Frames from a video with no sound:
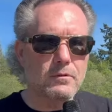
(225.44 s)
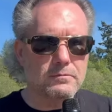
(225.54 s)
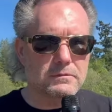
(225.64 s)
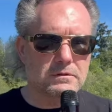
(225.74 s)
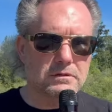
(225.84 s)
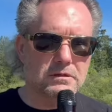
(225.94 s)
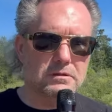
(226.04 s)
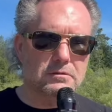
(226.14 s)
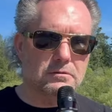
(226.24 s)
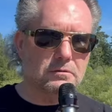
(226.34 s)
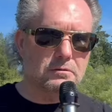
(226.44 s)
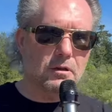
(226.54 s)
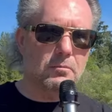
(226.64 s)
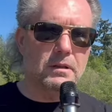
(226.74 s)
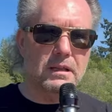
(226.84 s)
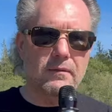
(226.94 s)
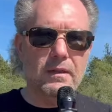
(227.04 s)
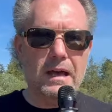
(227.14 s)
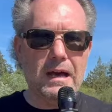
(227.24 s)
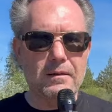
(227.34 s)
No, don't believe
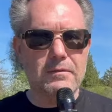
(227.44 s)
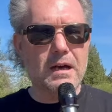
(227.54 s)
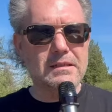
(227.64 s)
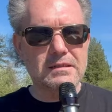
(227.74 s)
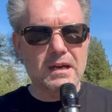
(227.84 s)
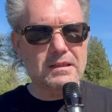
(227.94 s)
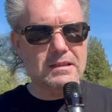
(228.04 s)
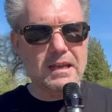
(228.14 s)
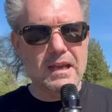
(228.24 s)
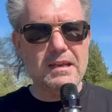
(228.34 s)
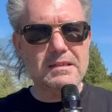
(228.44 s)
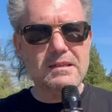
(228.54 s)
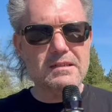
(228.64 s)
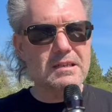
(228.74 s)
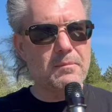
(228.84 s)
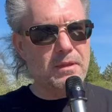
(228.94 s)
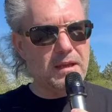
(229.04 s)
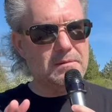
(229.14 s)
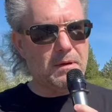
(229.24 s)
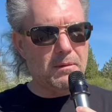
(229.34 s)
that. That's not the case. Now, some
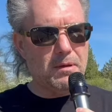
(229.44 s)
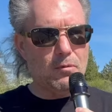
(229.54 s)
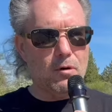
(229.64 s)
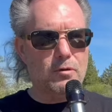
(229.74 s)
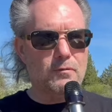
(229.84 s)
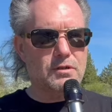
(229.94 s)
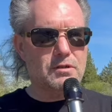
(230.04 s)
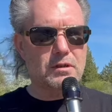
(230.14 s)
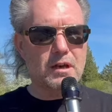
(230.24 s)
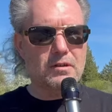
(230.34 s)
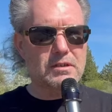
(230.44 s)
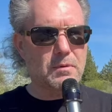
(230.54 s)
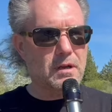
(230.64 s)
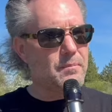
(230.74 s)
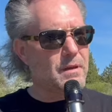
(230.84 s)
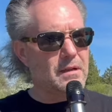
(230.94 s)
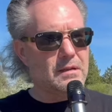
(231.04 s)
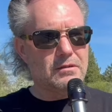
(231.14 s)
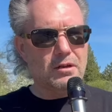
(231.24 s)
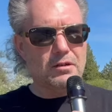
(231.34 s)
things might be more universal than others, but
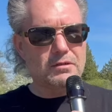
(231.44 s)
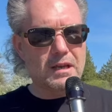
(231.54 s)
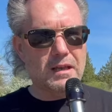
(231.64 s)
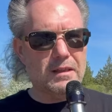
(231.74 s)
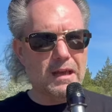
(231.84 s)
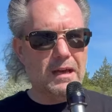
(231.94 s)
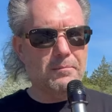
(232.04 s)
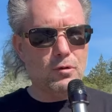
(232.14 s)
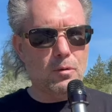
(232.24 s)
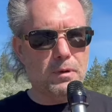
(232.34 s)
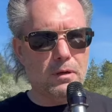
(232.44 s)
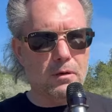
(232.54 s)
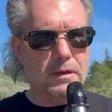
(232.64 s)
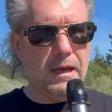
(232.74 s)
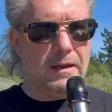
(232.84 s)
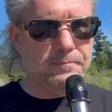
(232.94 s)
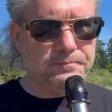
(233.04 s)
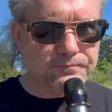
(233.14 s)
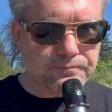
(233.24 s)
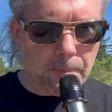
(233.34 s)
don't take that blue pill, okay?
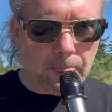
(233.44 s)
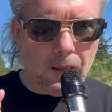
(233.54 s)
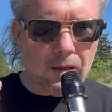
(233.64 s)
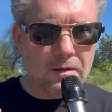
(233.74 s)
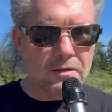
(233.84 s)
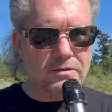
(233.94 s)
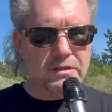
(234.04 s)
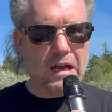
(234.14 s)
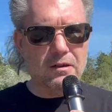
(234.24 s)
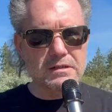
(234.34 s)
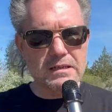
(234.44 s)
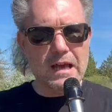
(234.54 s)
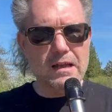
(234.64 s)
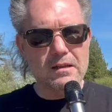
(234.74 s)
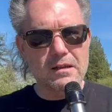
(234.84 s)
Challenge that.